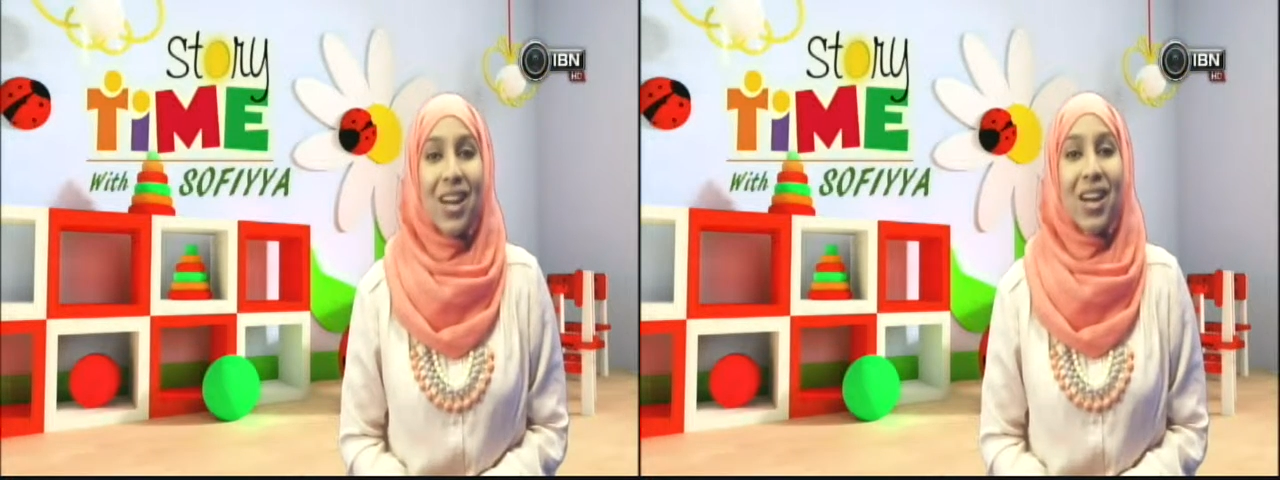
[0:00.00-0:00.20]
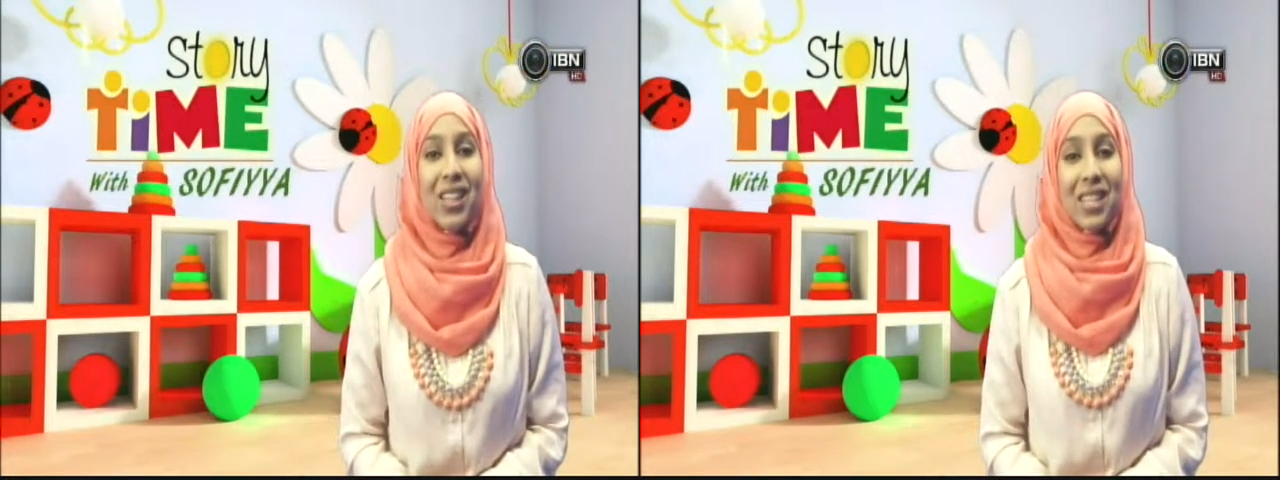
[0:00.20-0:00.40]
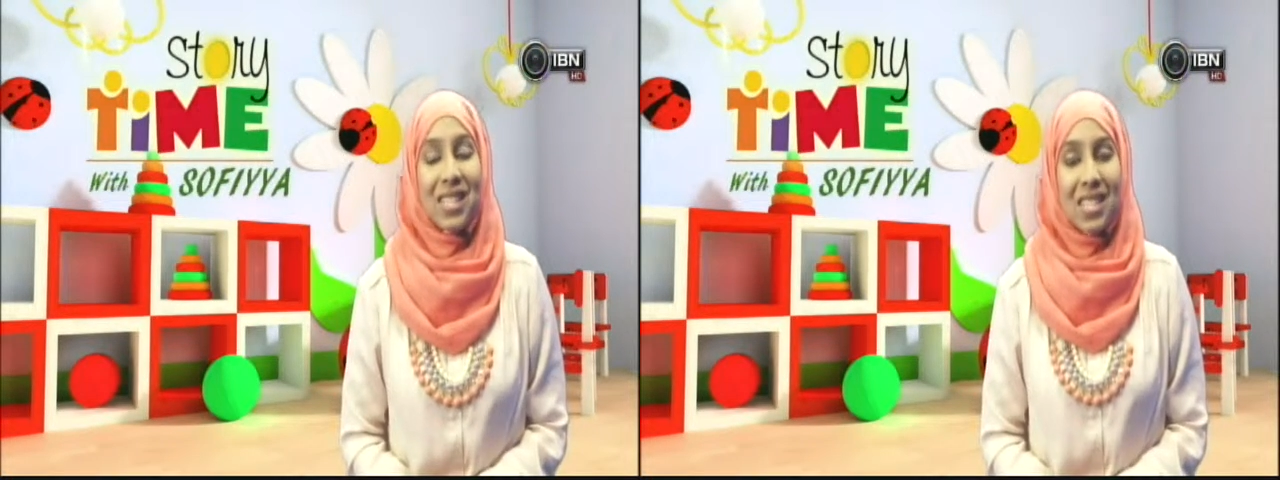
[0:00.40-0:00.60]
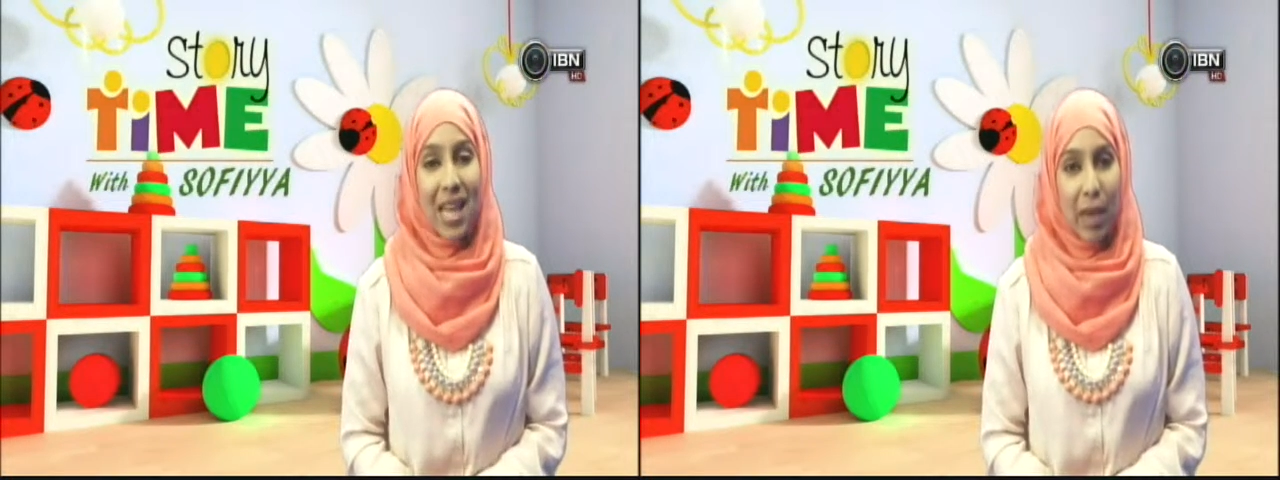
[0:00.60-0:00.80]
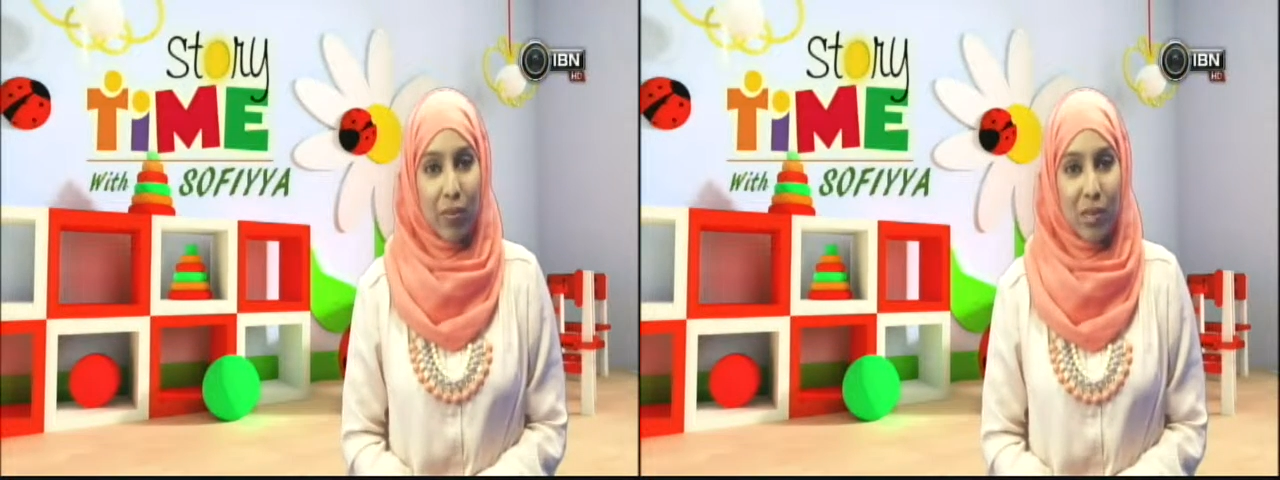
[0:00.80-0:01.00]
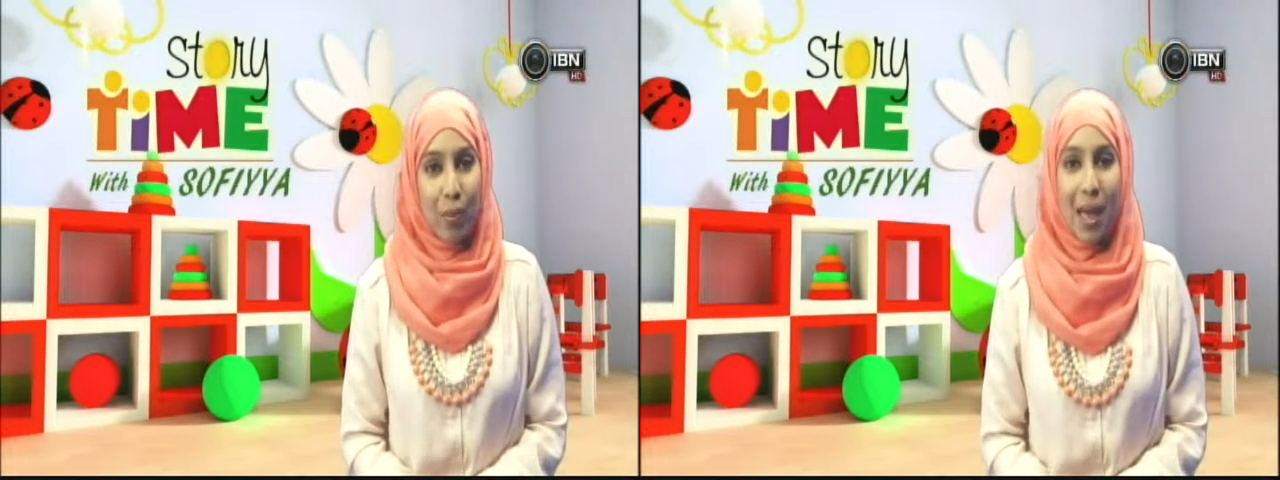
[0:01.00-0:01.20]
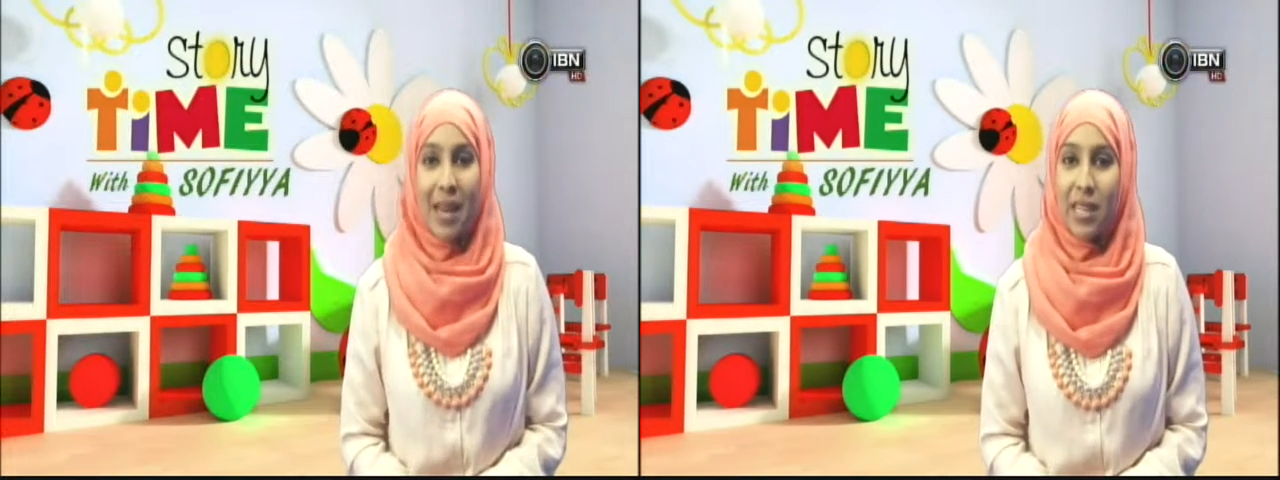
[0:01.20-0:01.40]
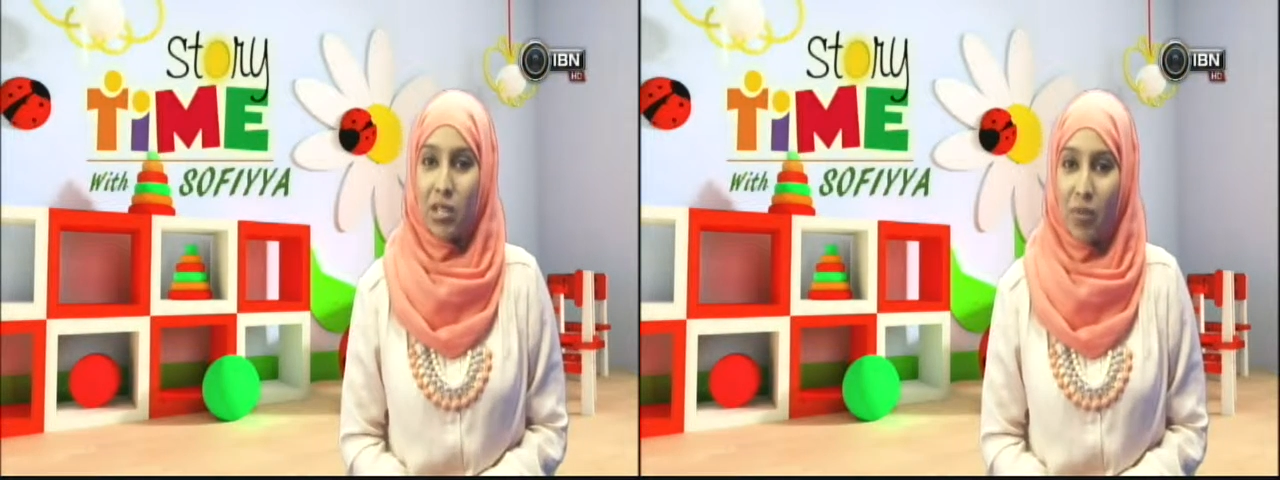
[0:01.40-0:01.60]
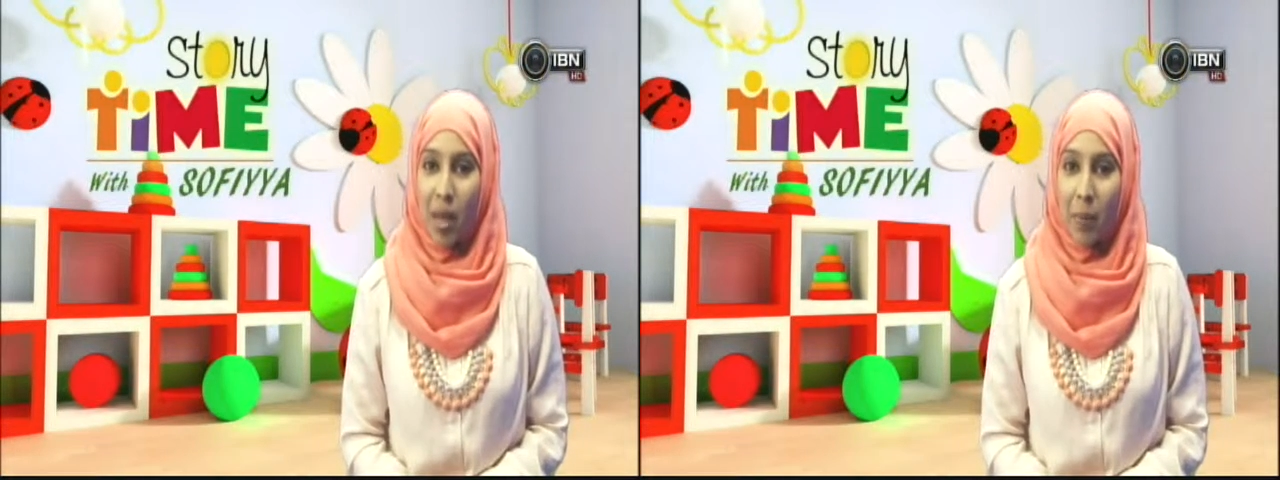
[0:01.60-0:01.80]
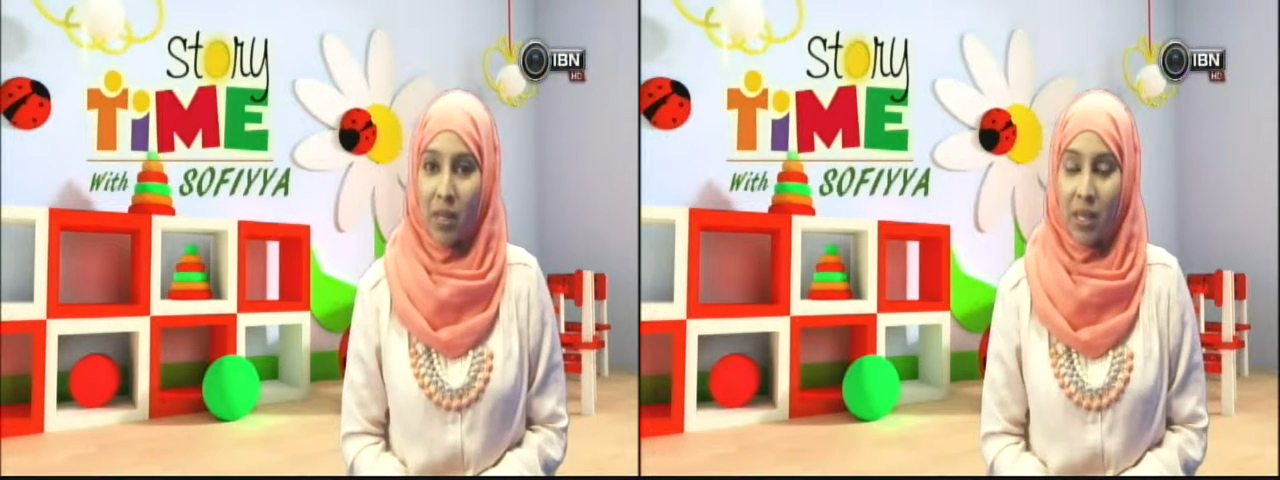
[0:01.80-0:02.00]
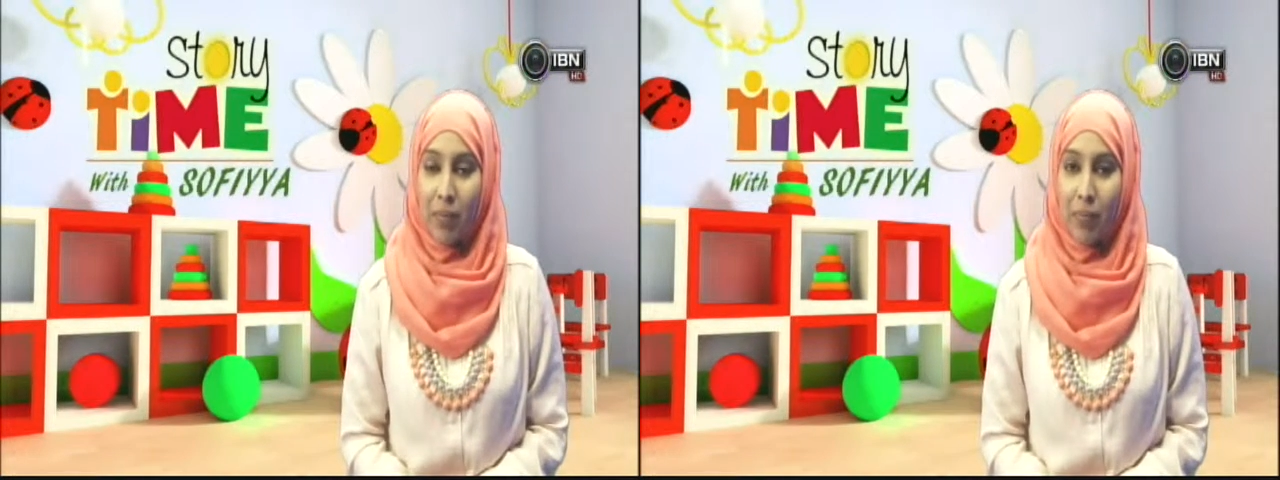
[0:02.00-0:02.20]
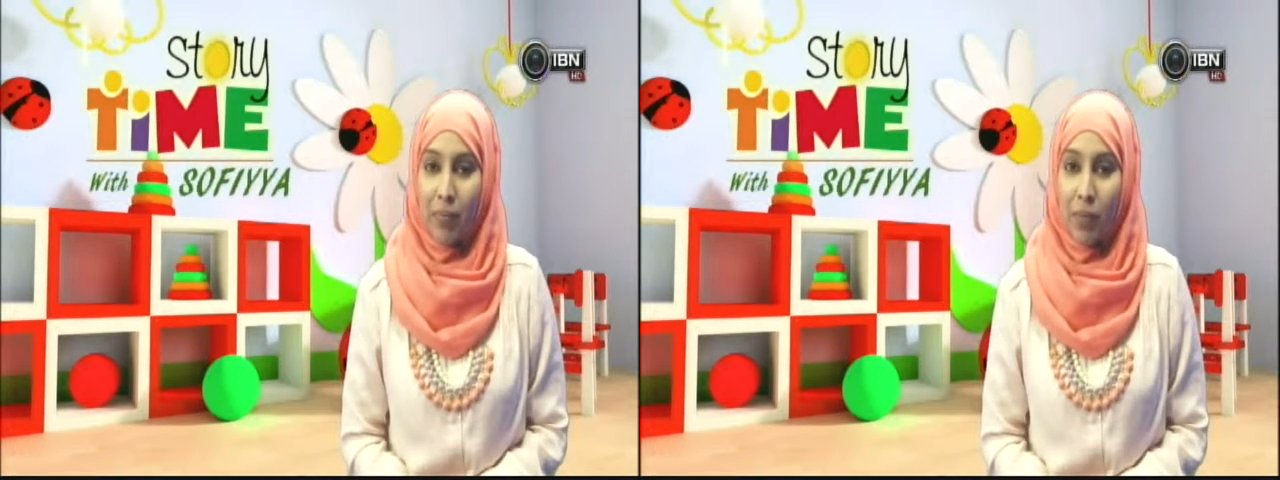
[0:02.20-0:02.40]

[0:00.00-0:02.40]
Allah saved him and his family